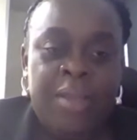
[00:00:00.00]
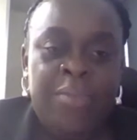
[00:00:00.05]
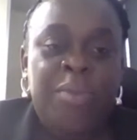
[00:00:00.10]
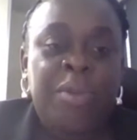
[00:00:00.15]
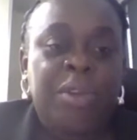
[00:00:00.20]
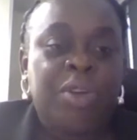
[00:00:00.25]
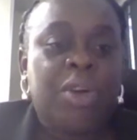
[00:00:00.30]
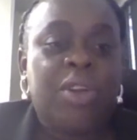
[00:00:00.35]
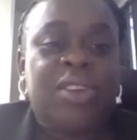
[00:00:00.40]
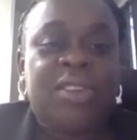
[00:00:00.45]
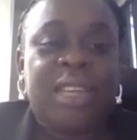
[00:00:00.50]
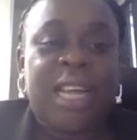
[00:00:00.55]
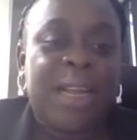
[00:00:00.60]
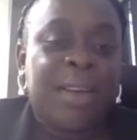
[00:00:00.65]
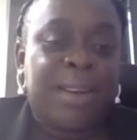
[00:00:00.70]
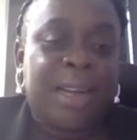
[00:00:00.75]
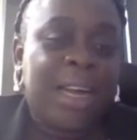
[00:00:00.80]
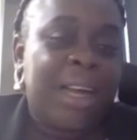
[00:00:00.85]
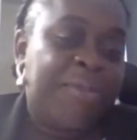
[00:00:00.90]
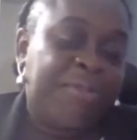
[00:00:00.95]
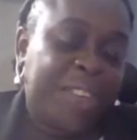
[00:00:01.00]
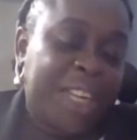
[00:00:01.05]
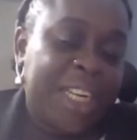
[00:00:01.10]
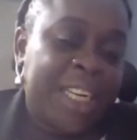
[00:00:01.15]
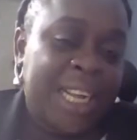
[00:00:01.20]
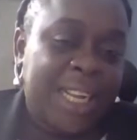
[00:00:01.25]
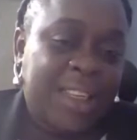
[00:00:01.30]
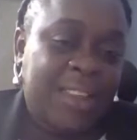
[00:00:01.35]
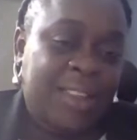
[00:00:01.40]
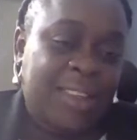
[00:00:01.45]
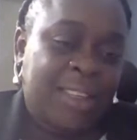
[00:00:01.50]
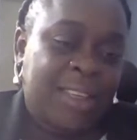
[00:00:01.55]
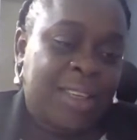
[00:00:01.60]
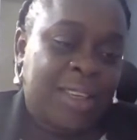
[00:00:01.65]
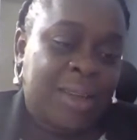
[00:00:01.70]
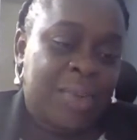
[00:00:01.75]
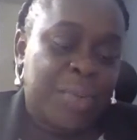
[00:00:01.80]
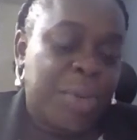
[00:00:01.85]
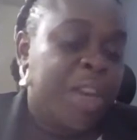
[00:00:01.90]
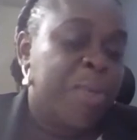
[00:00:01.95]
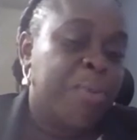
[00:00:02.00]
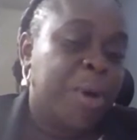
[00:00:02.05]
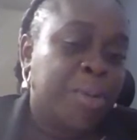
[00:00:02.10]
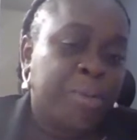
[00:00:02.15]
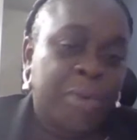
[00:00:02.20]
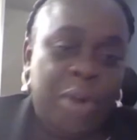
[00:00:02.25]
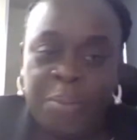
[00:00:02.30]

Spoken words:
because after that minimum